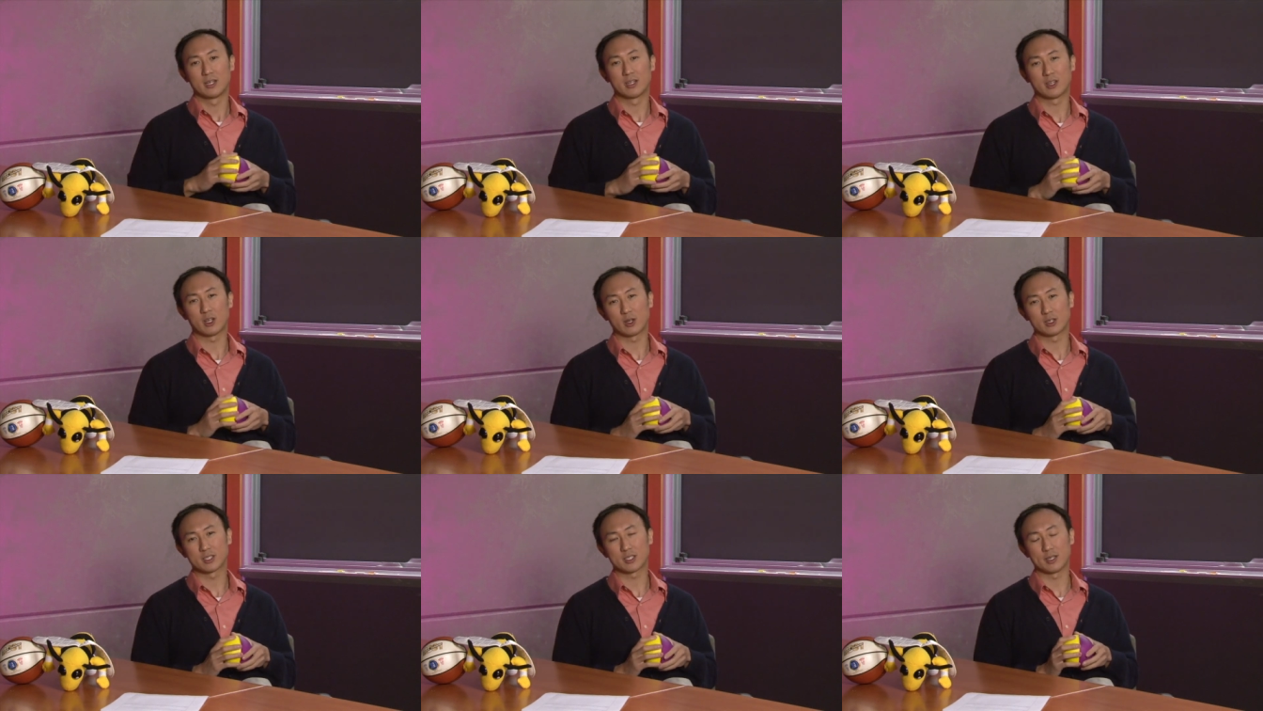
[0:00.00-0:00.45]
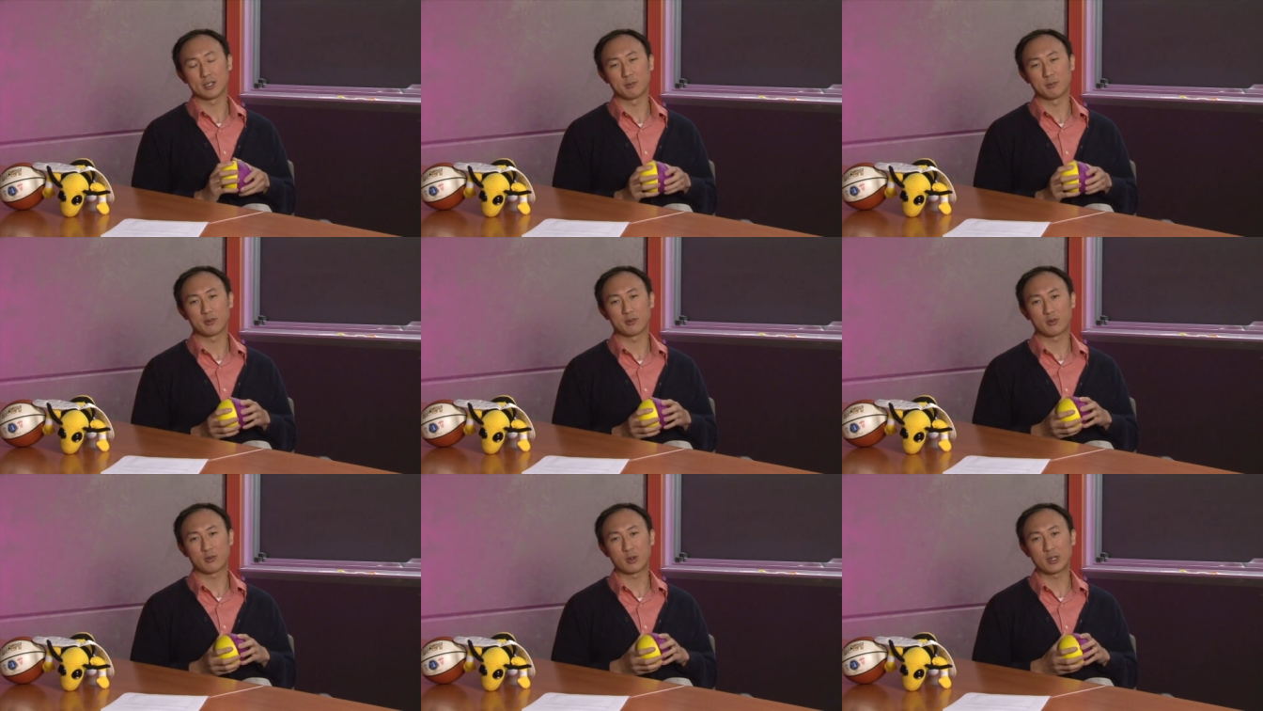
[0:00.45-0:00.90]
There's um,
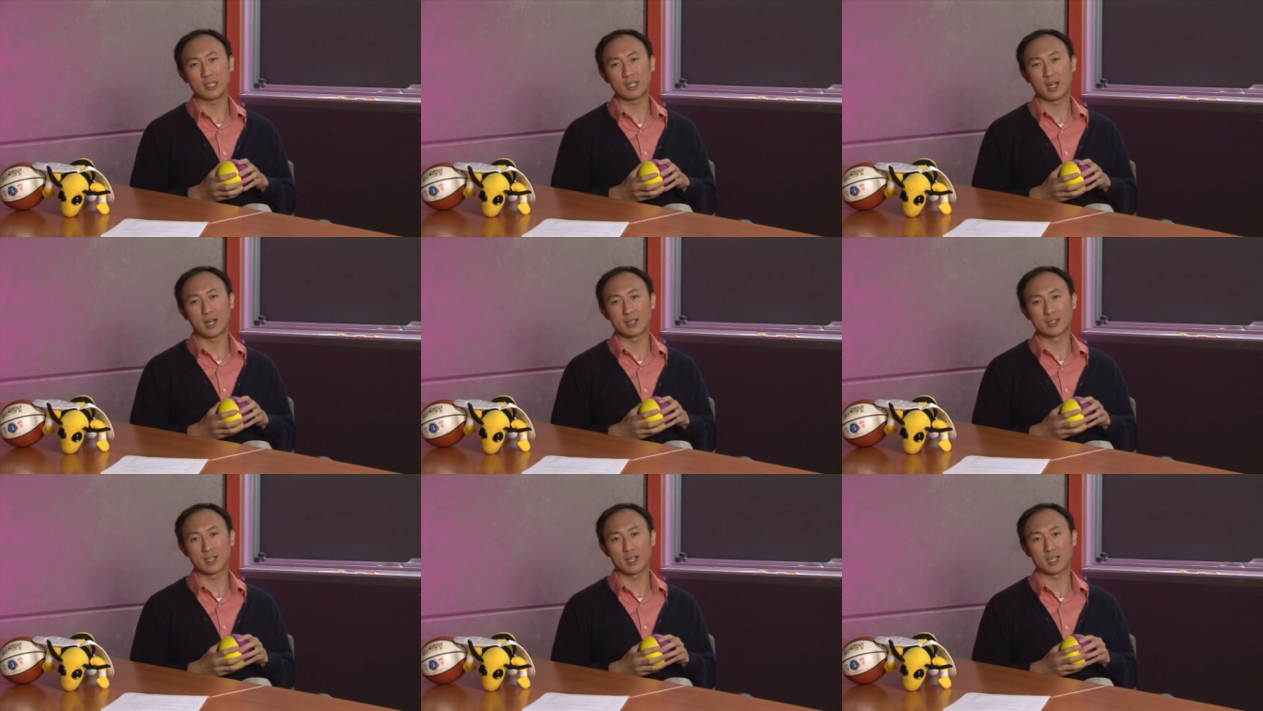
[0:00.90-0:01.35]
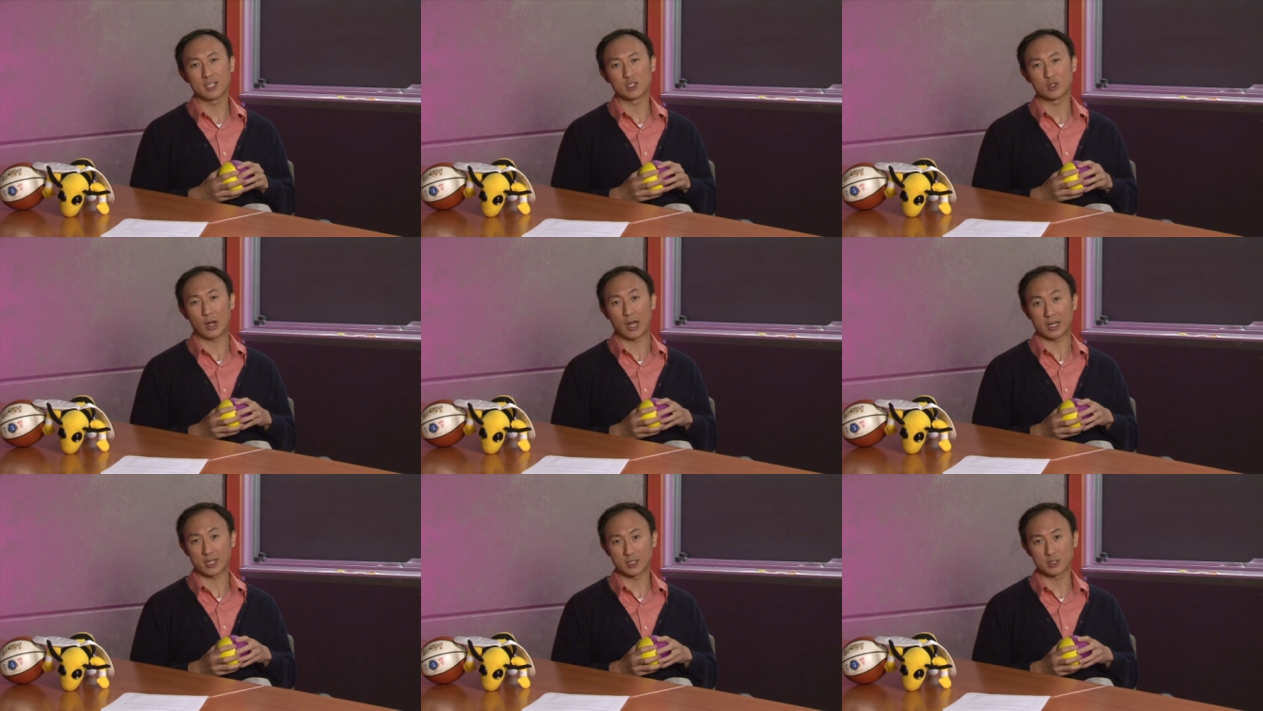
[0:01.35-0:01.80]
free online
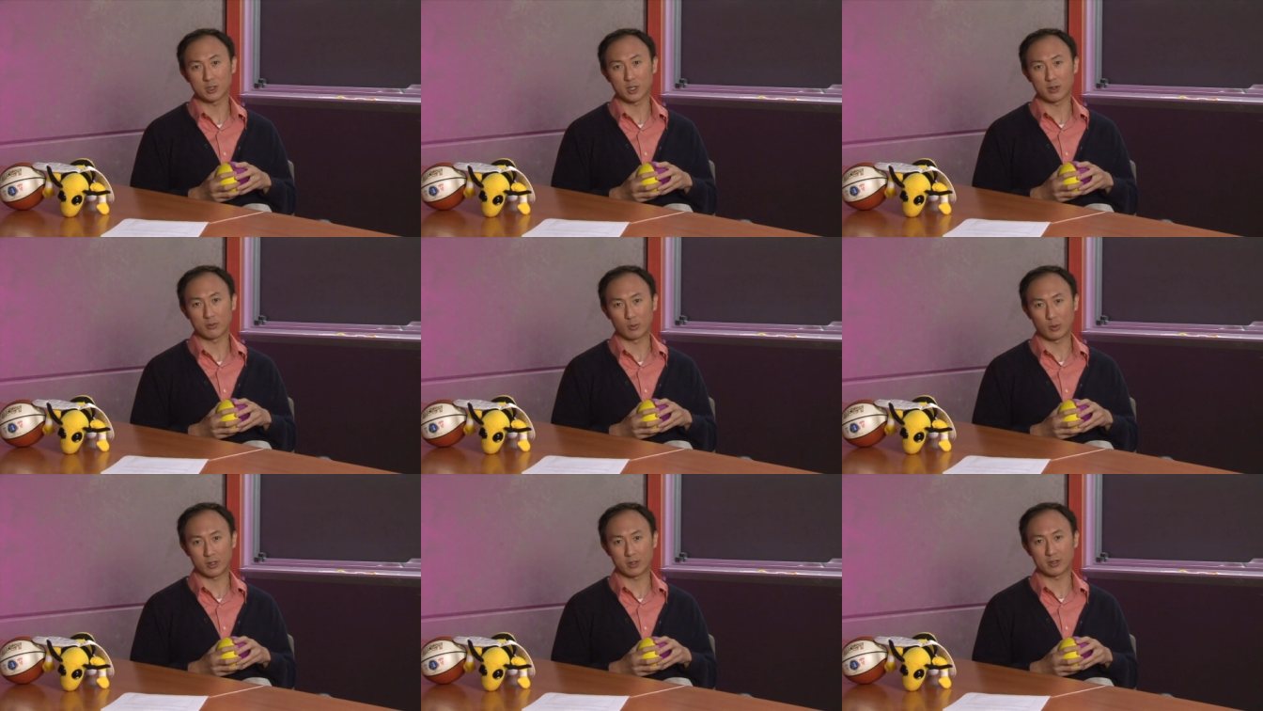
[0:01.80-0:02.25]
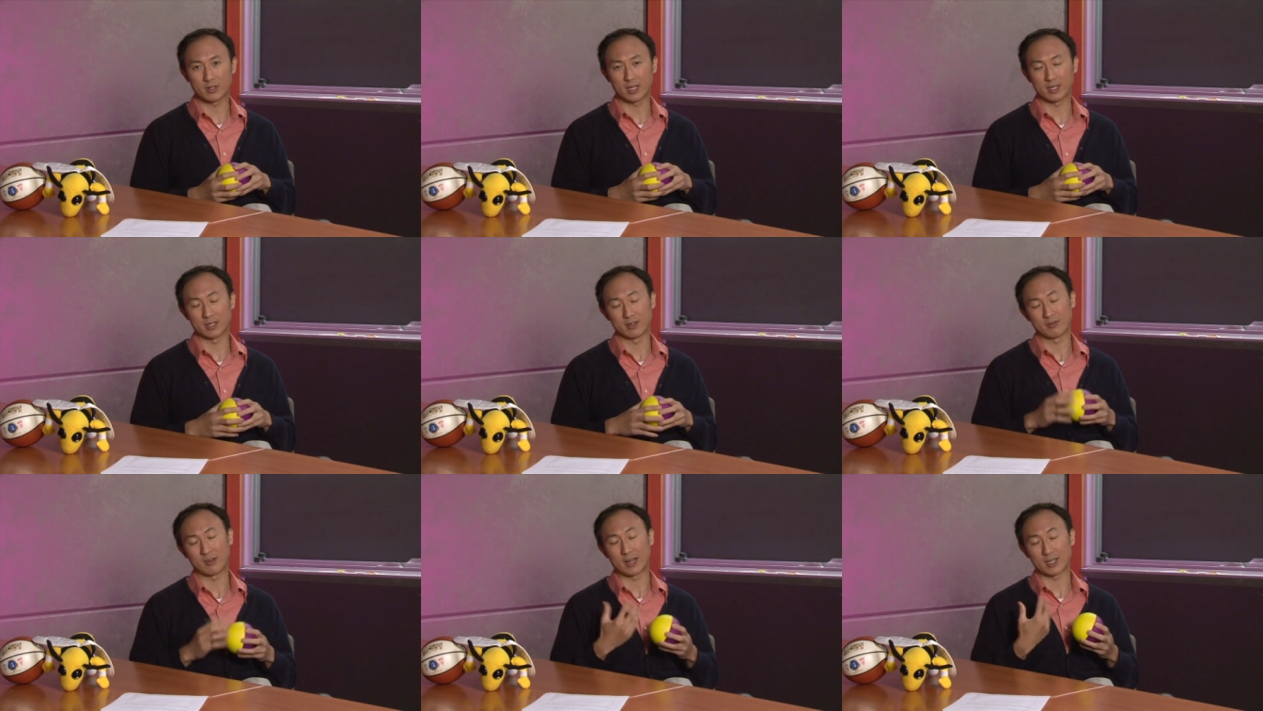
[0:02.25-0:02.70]
tracking software that,
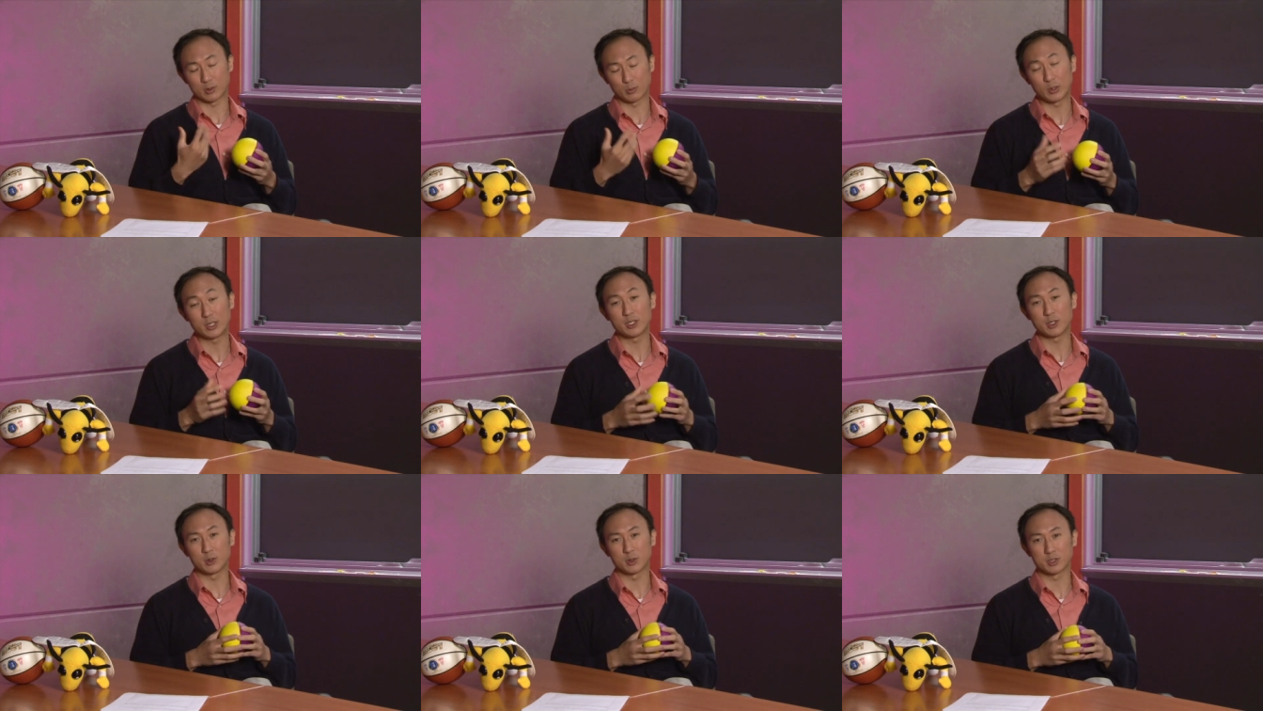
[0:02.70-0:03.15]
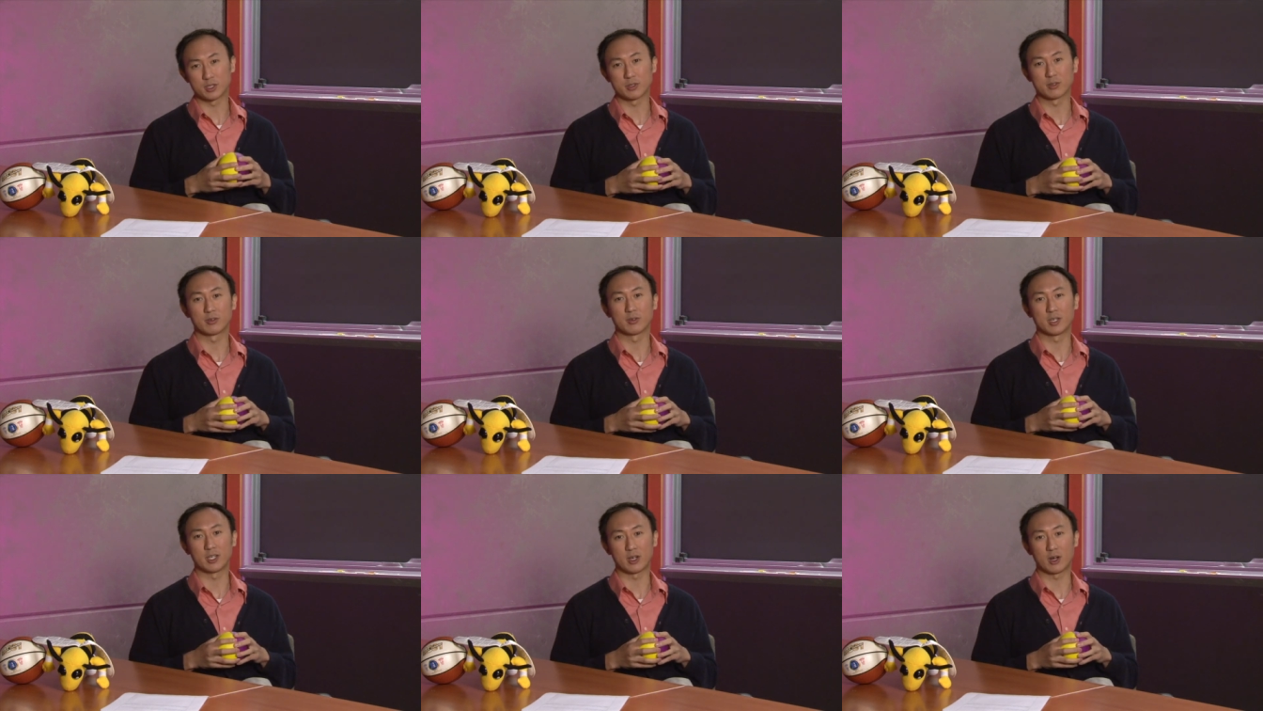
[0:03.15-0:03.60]
in fact, we used
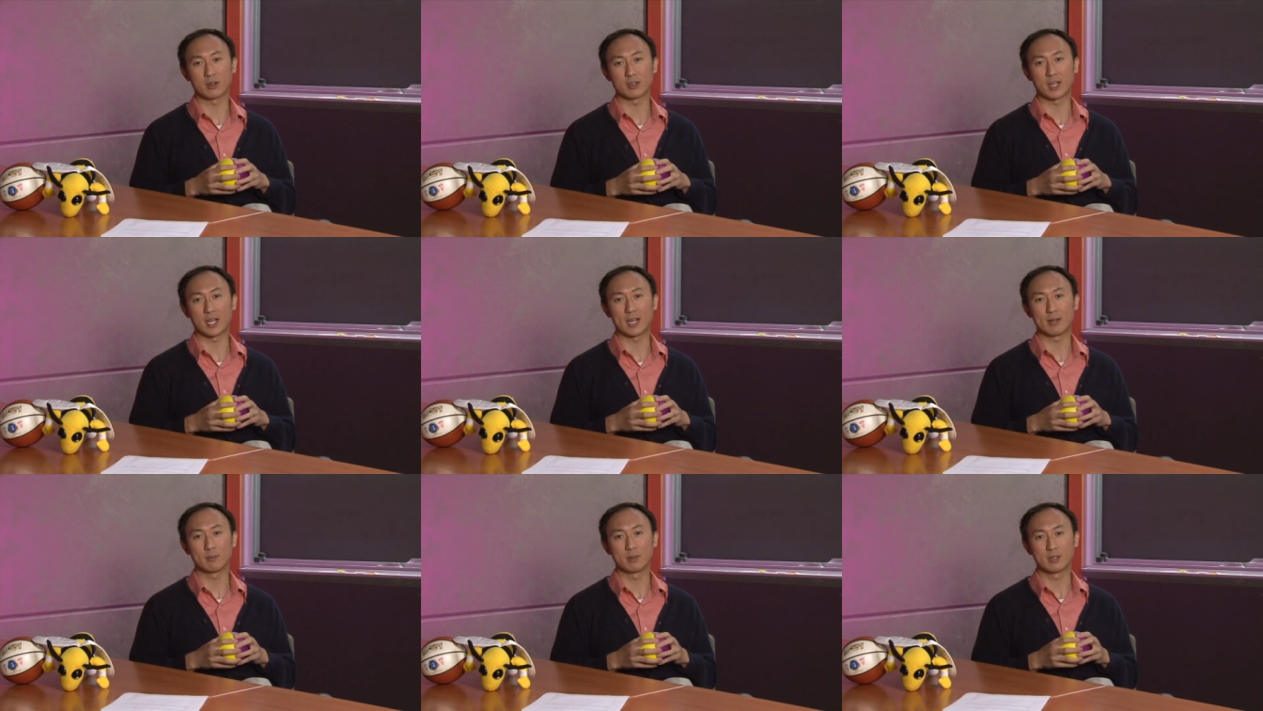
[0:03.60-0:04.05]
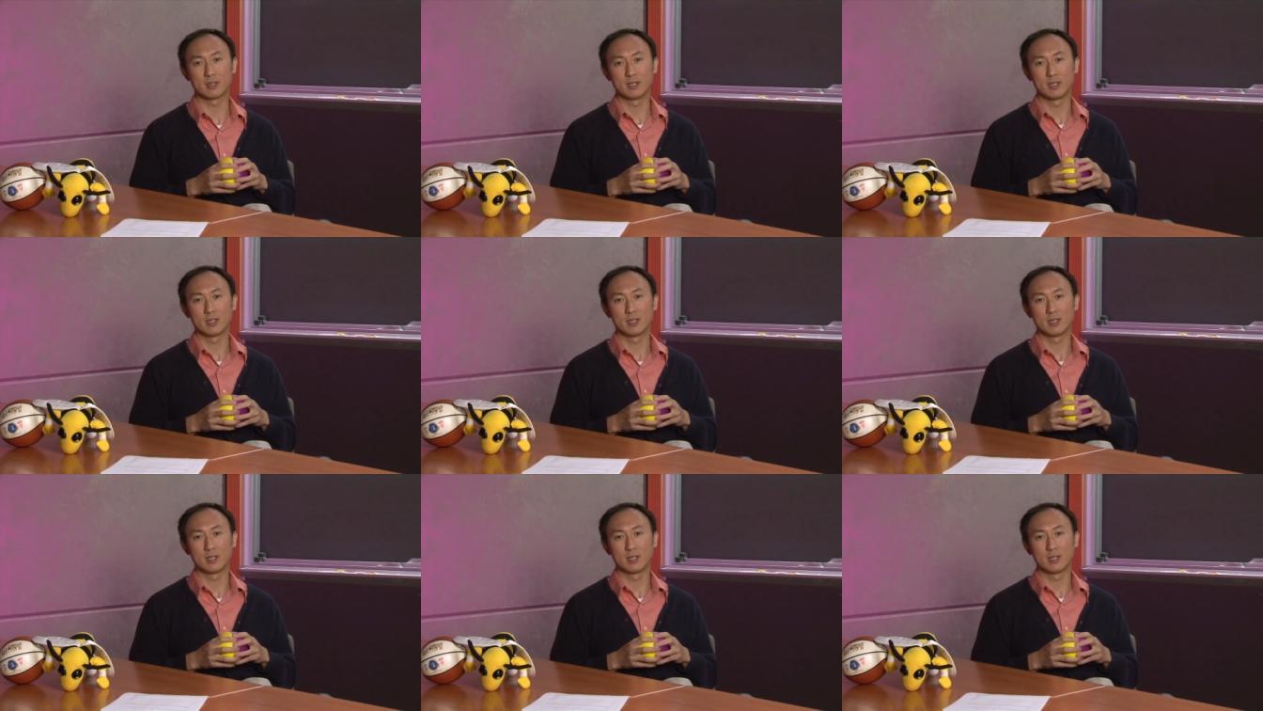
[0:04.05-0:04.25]
in our lab